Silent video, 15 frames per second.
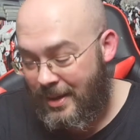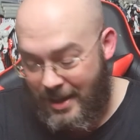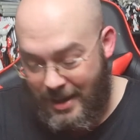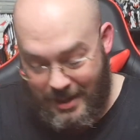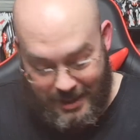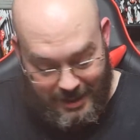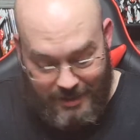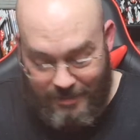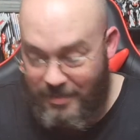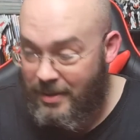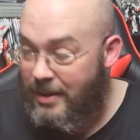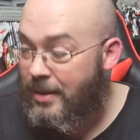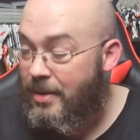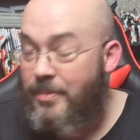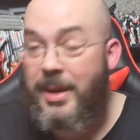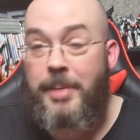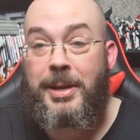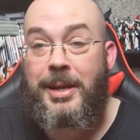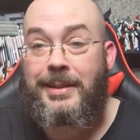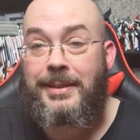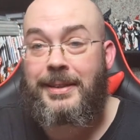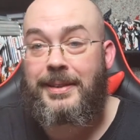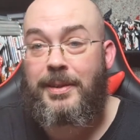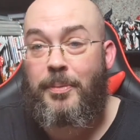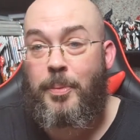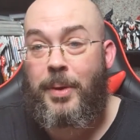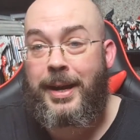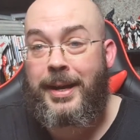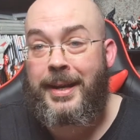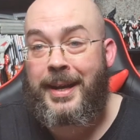You may be asking yourself,
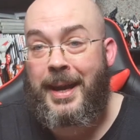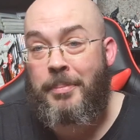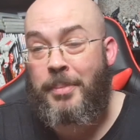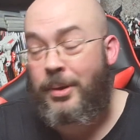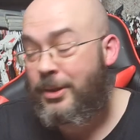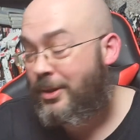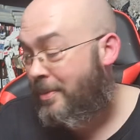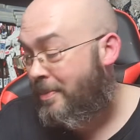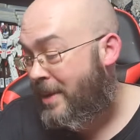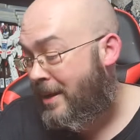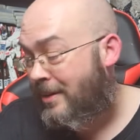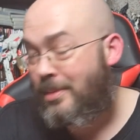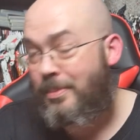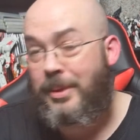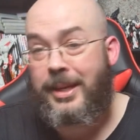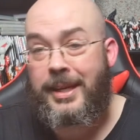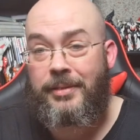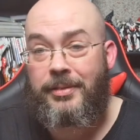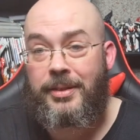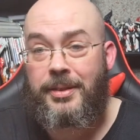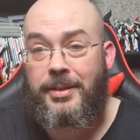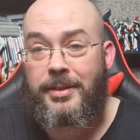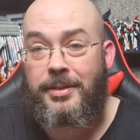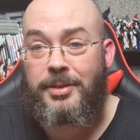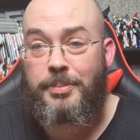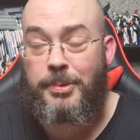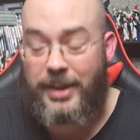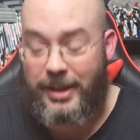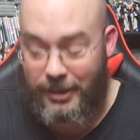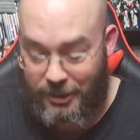why didn't get a modular power supply given the
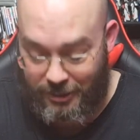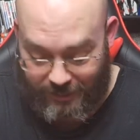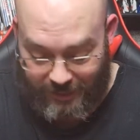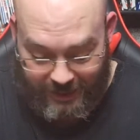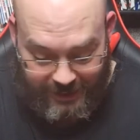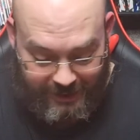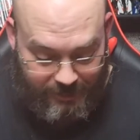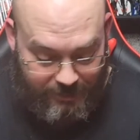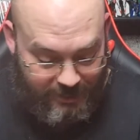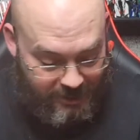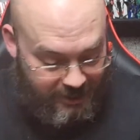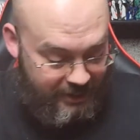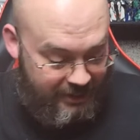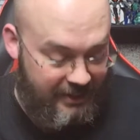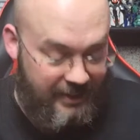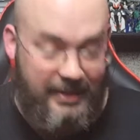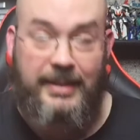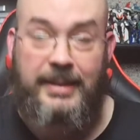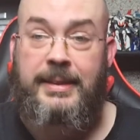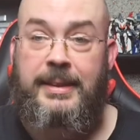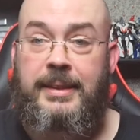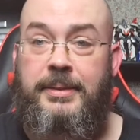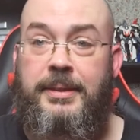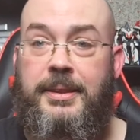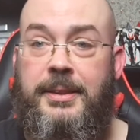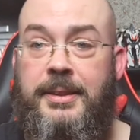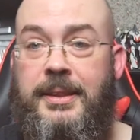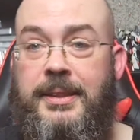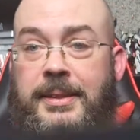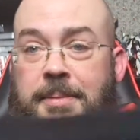small nature of the case, which is
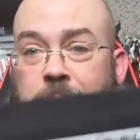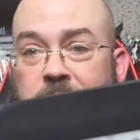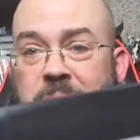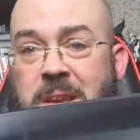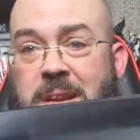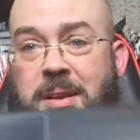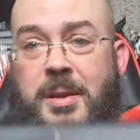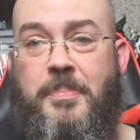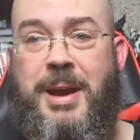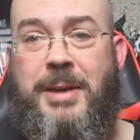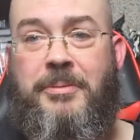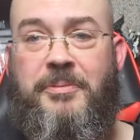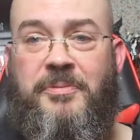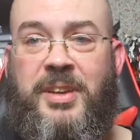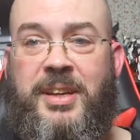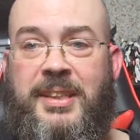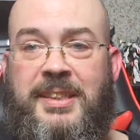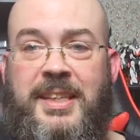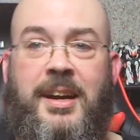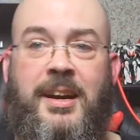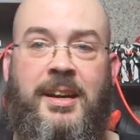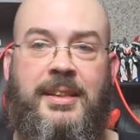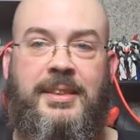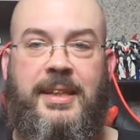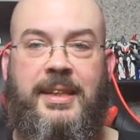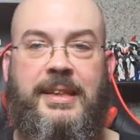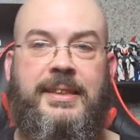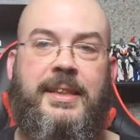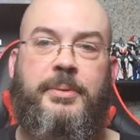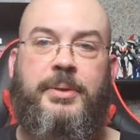about VCR
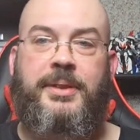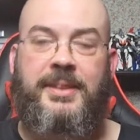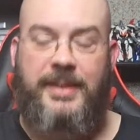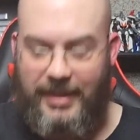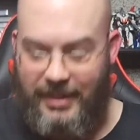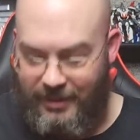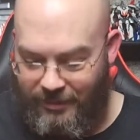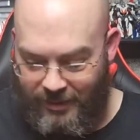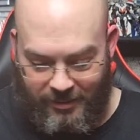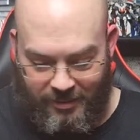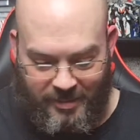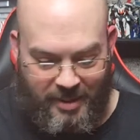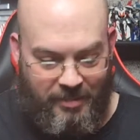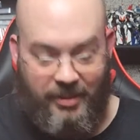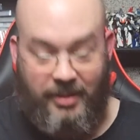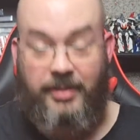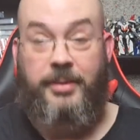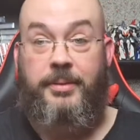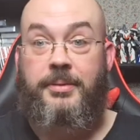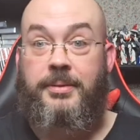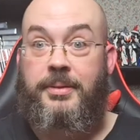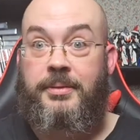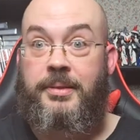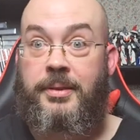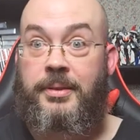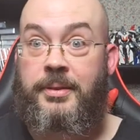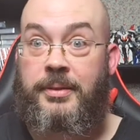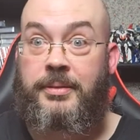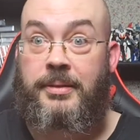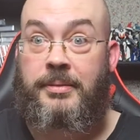size, I would say, if you remember those. God
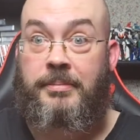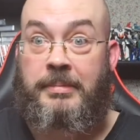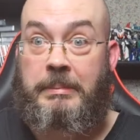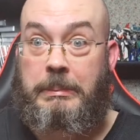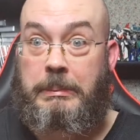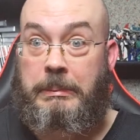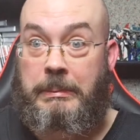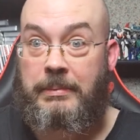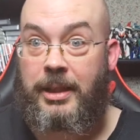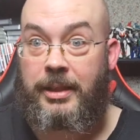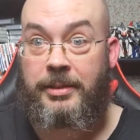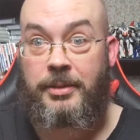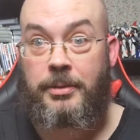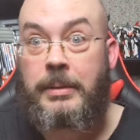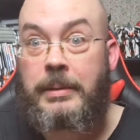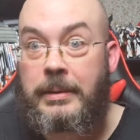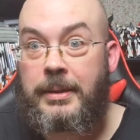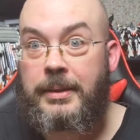knows, I do.